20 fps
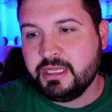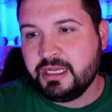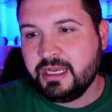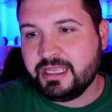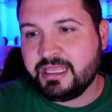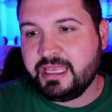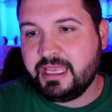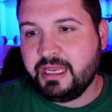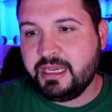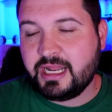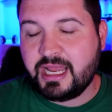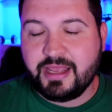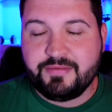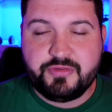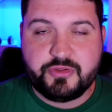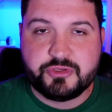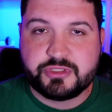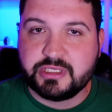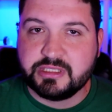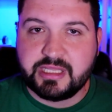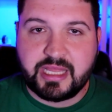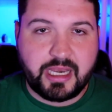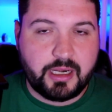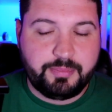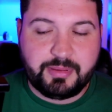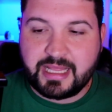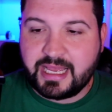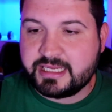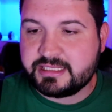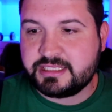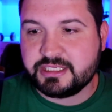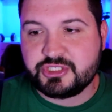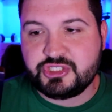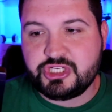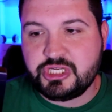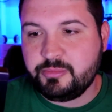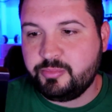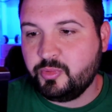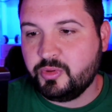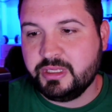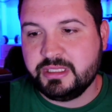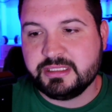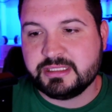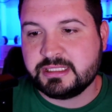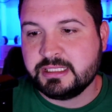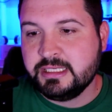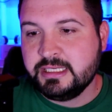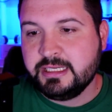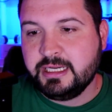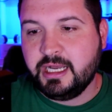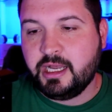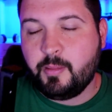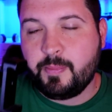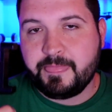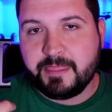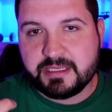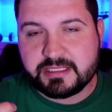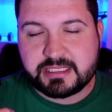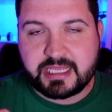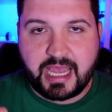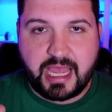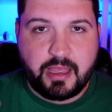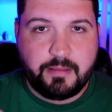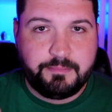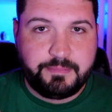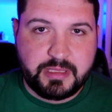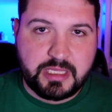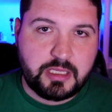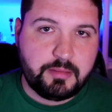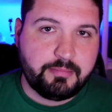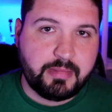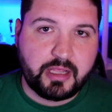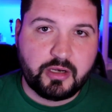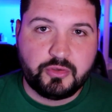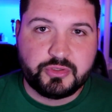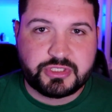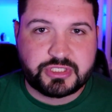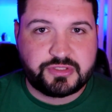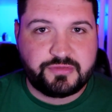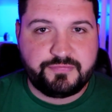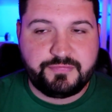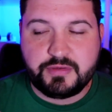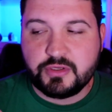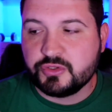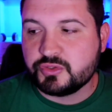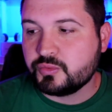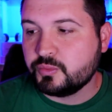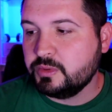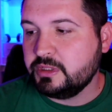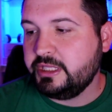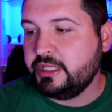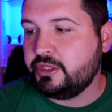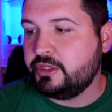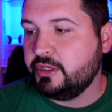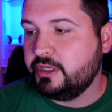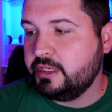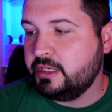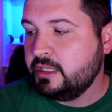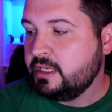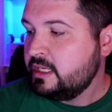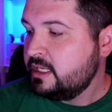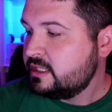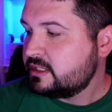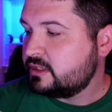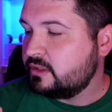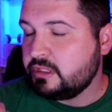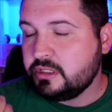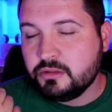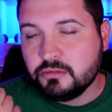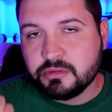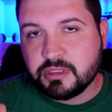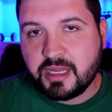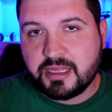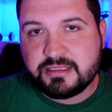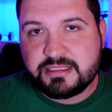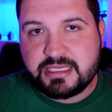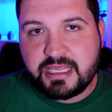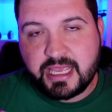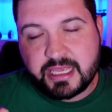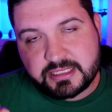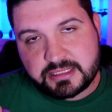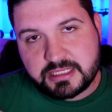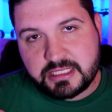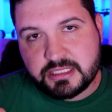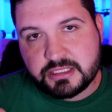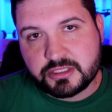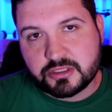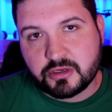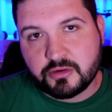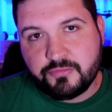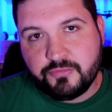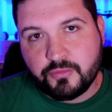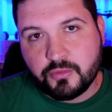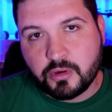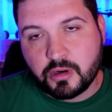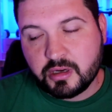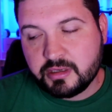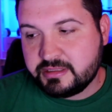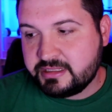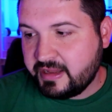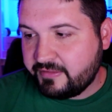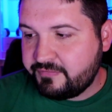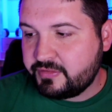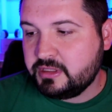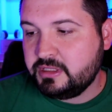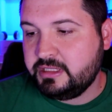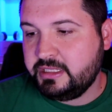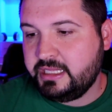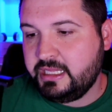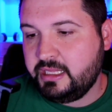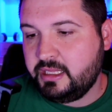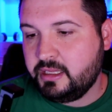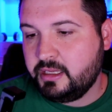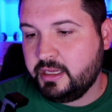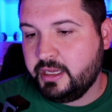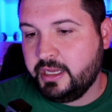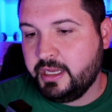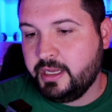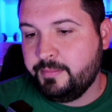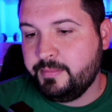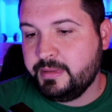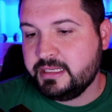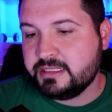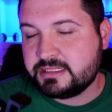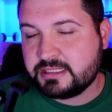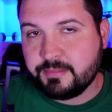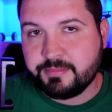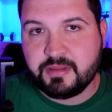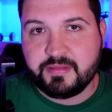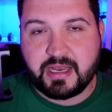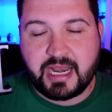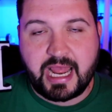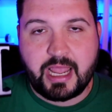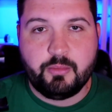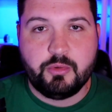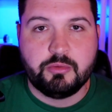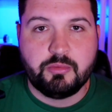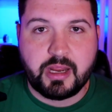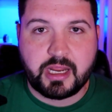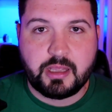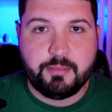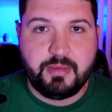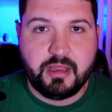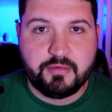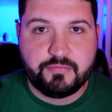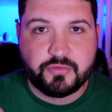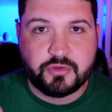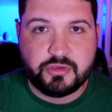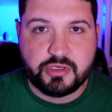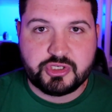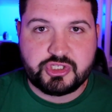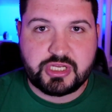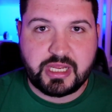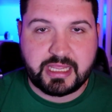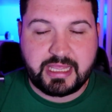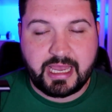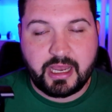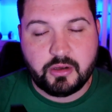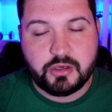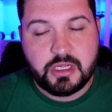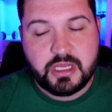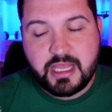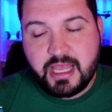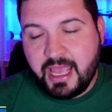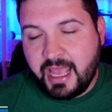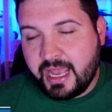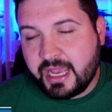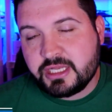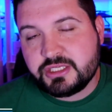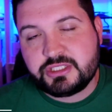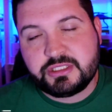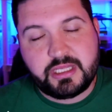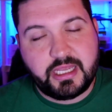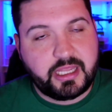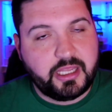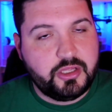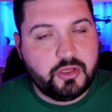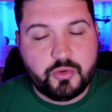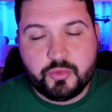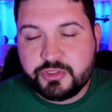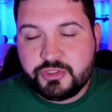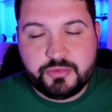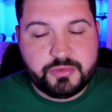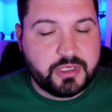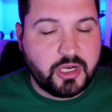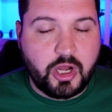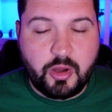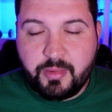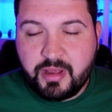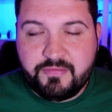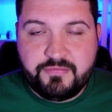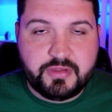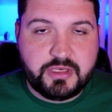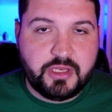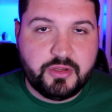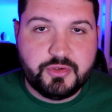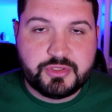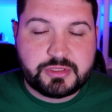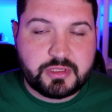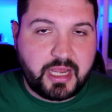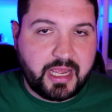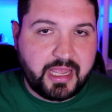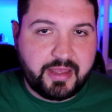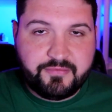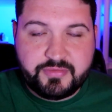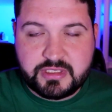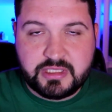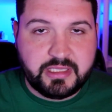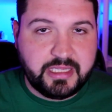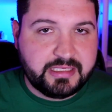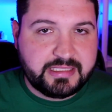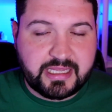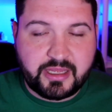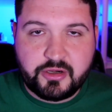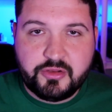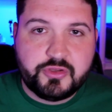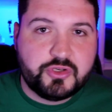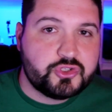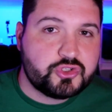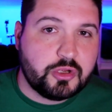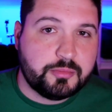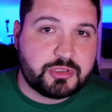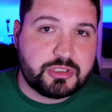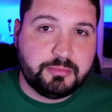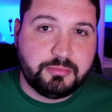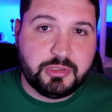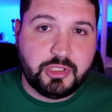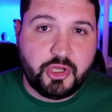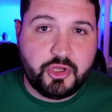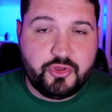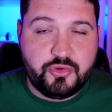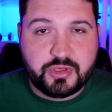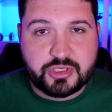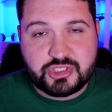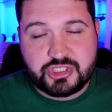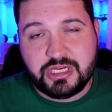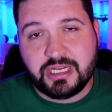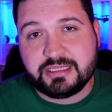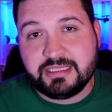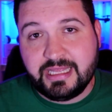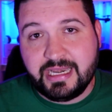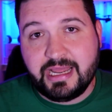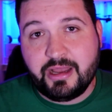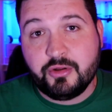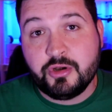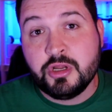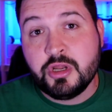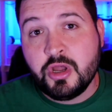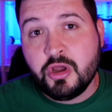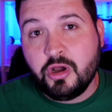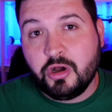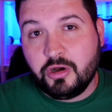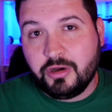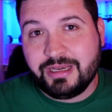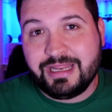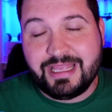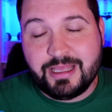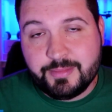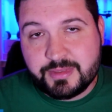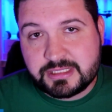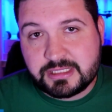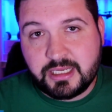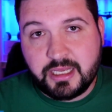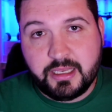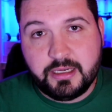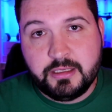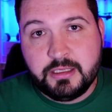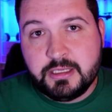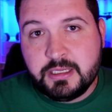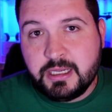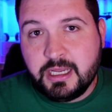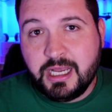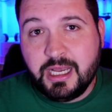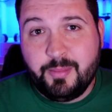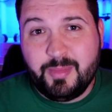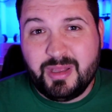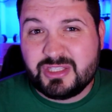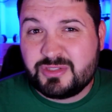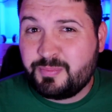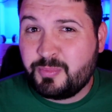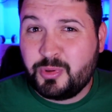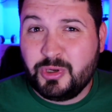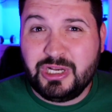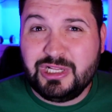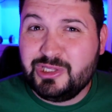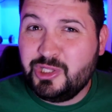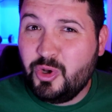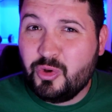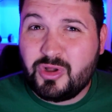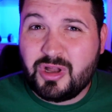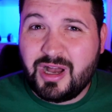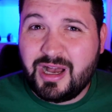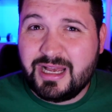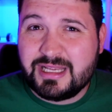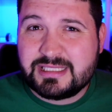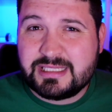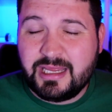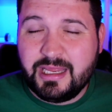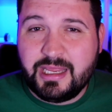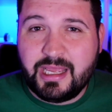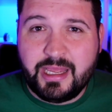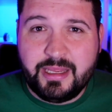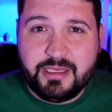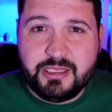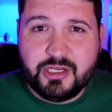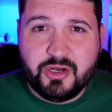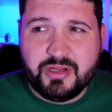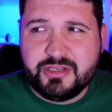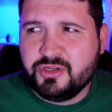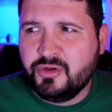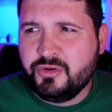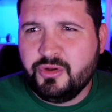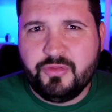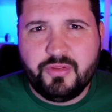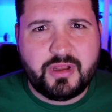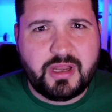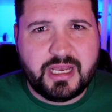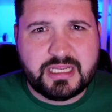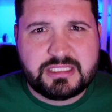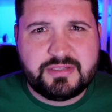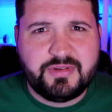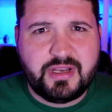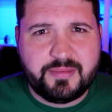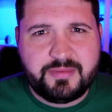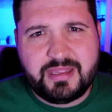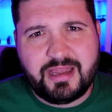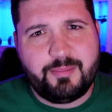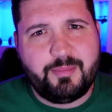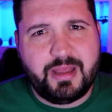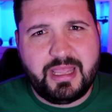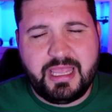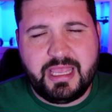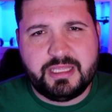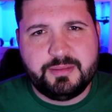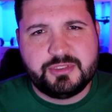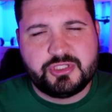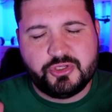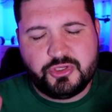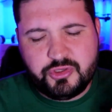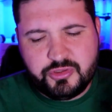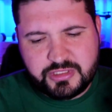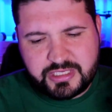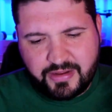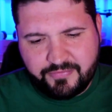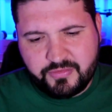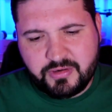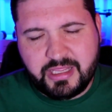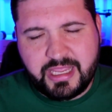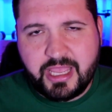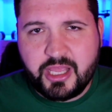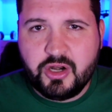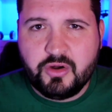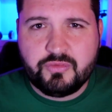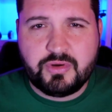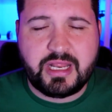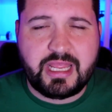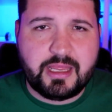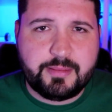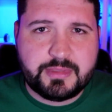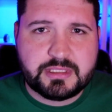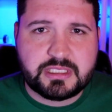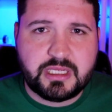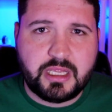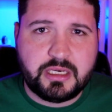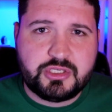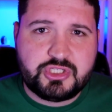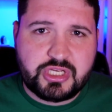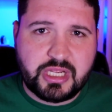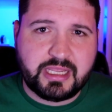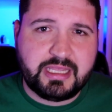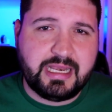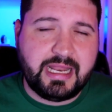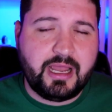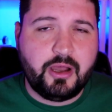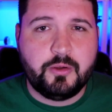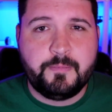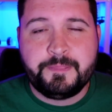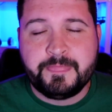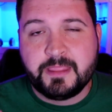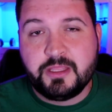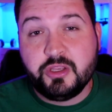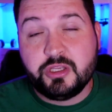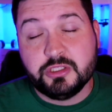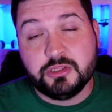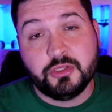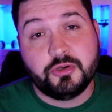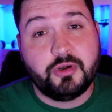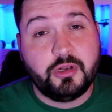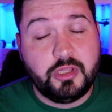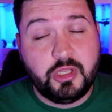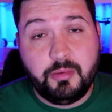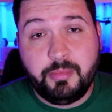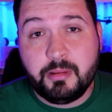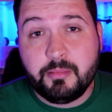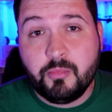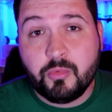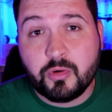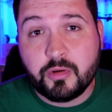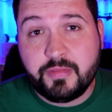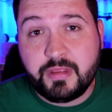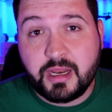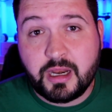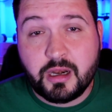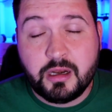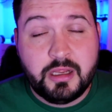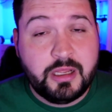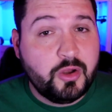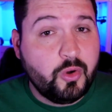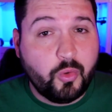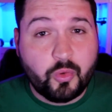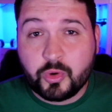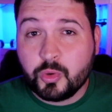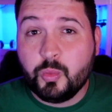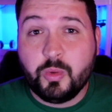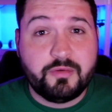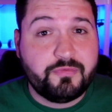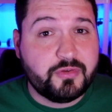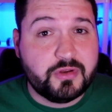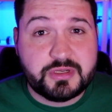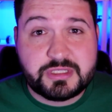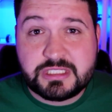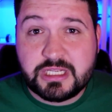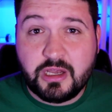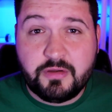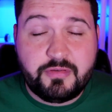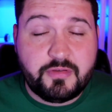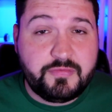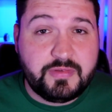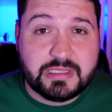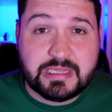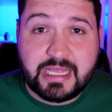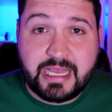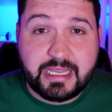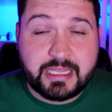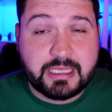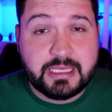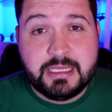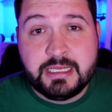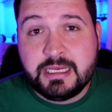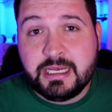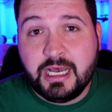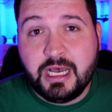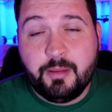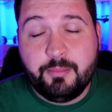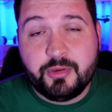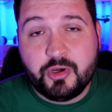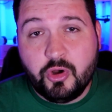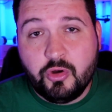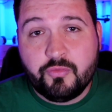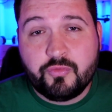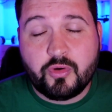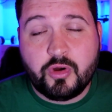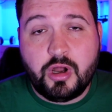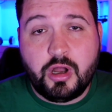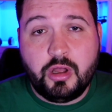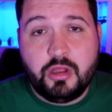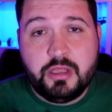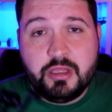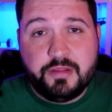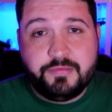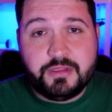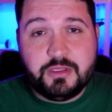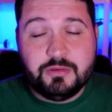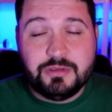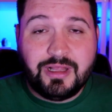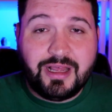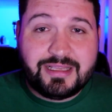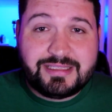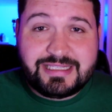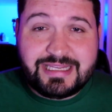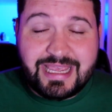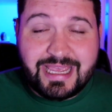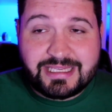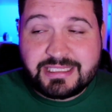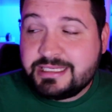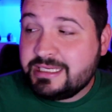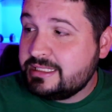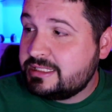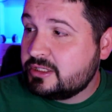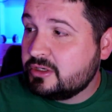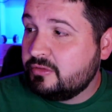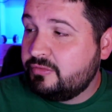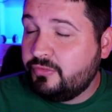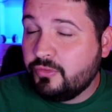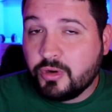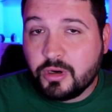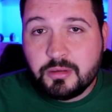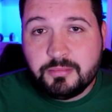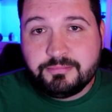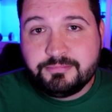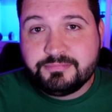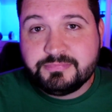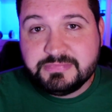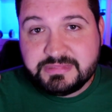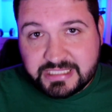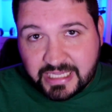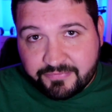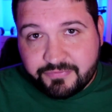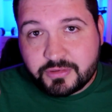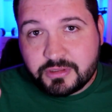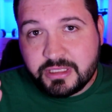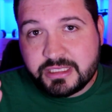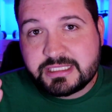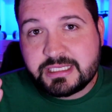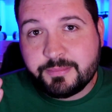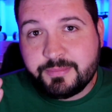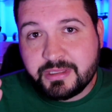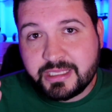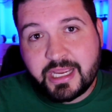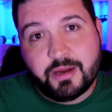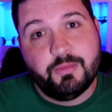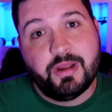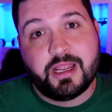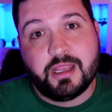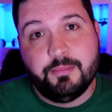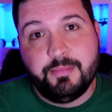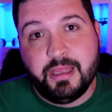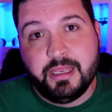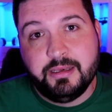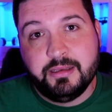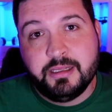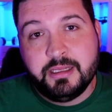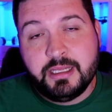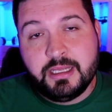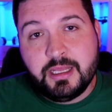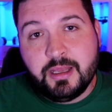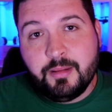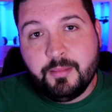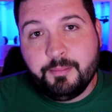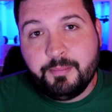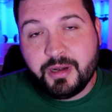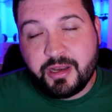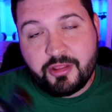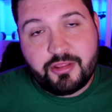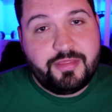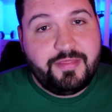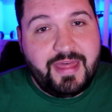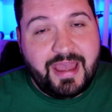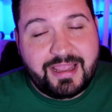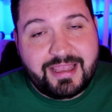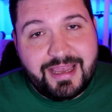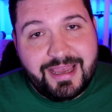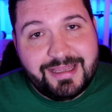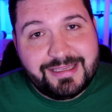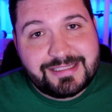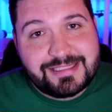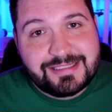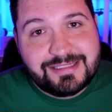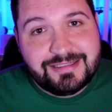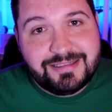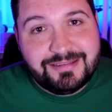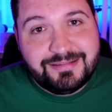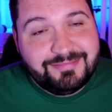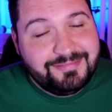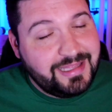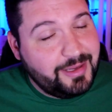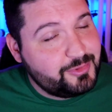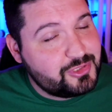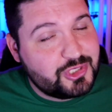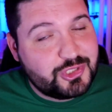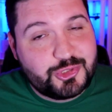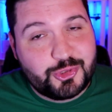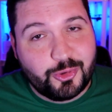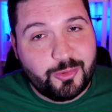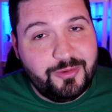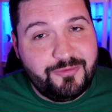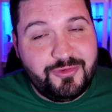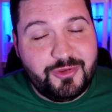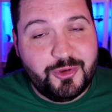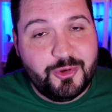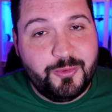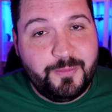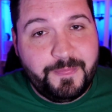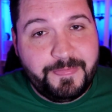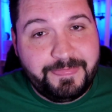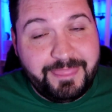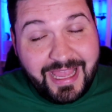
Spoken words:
Again, I've used a lot of plastic cheap ones. This guy being metal just feels really good. So the Ulanzi ST04 definitely is something that I would recommend for you to check out. As like I would do in all my videos, I have a link down in the description below. You can check that out on Amazon. It's pretty low cost. I don't know the cost of it off the top of my head, so you definitely head over to Amazon, check it out. You can learn a little bit more there, order one for yourself if you'd like, but overall the Ulanzi ST04, definitely something I recommend. But other than that, guys, that was a short review.